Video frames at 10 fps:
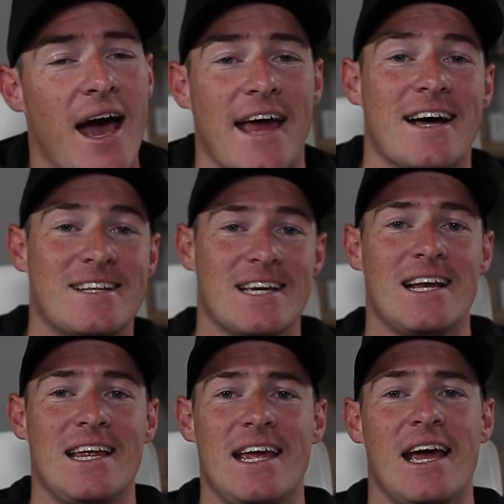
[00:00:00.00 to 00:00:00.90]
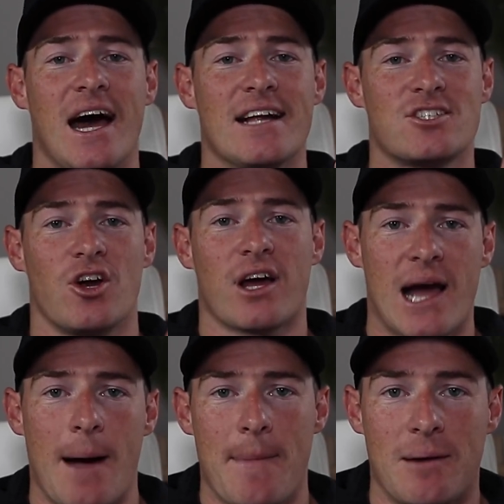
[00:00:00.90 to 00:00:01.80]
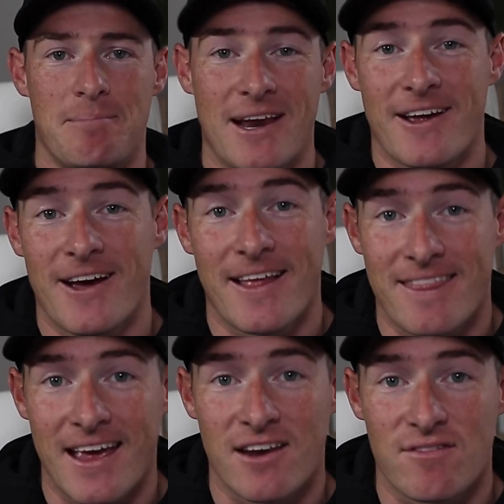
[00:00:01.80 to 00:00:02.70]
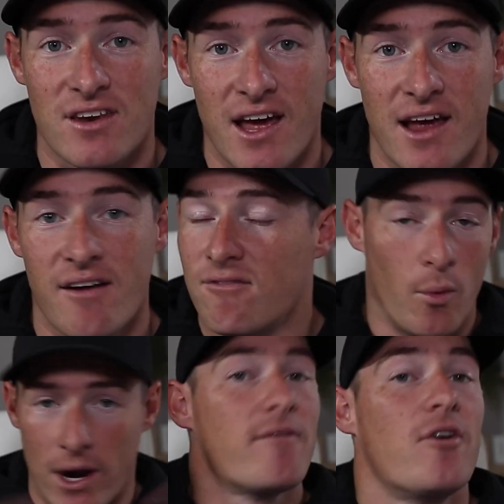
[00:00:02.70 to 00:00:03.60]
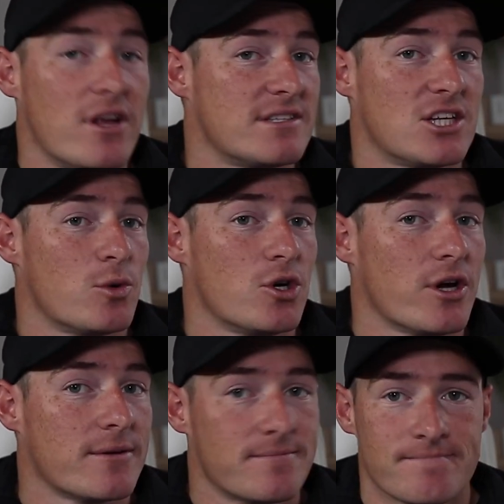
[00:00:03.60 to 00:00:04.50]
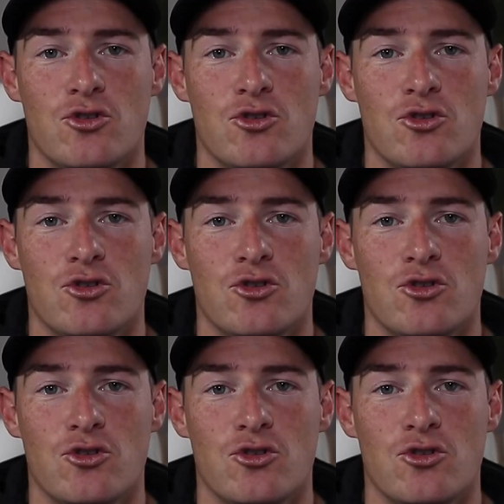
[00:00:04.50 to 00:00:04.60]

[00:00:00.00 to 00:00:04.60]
and ideally it's going to come out better at the end of the day for whatever it is that you were doing.